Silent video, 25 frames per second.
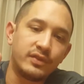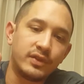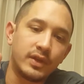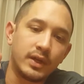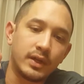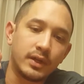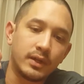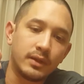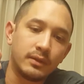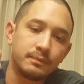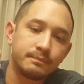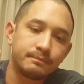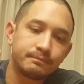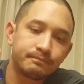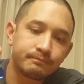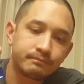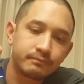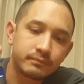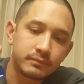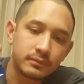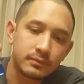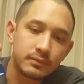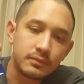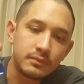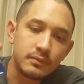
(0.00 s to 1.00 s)
second,
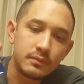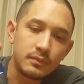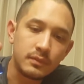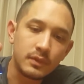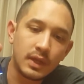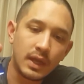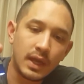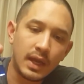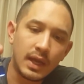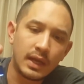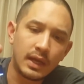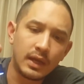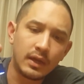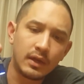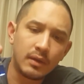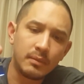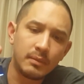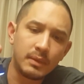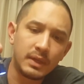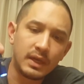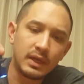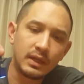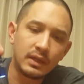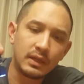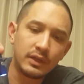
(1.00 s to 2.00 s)
and it
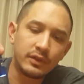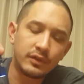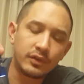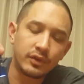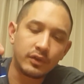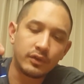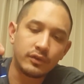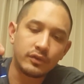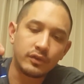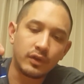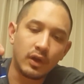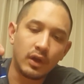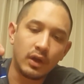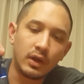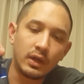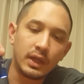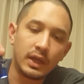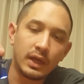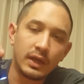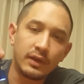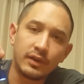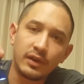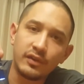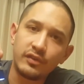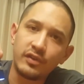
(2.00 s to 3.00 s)
immediately turns on,
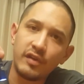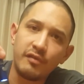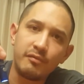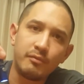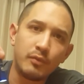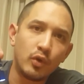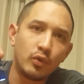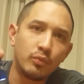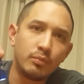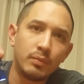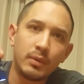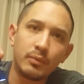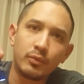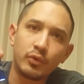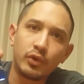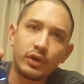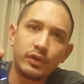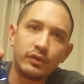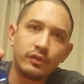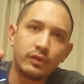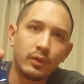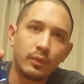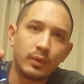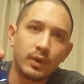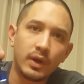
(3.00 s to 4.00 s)
and it does have mode
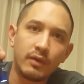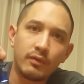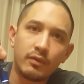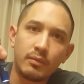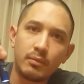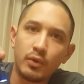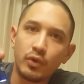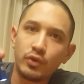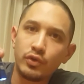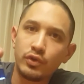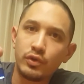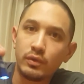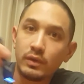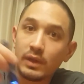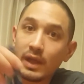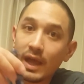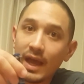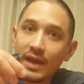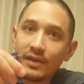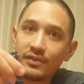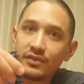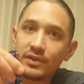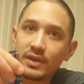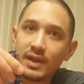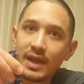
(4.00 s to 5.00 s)
memory, so whatever mode you
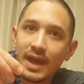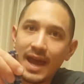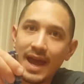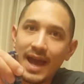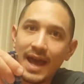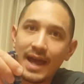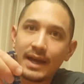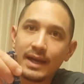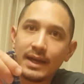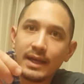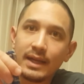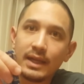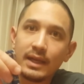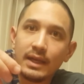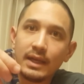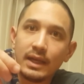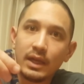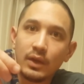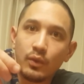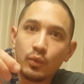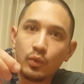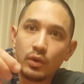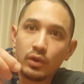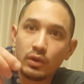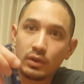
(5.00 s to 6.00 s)
last had it in,
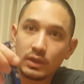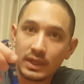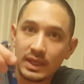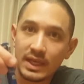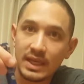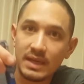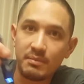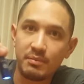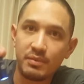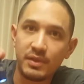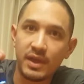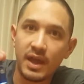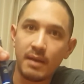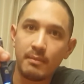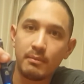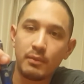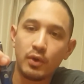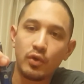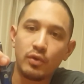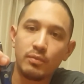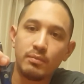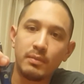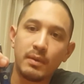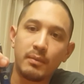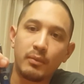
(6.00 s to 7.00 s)
it will keep that
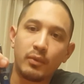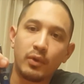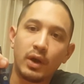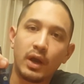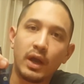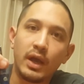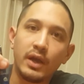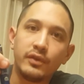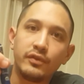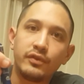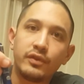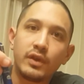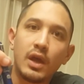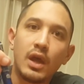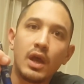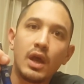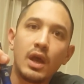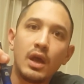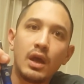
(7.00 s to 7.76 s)
mode memorized,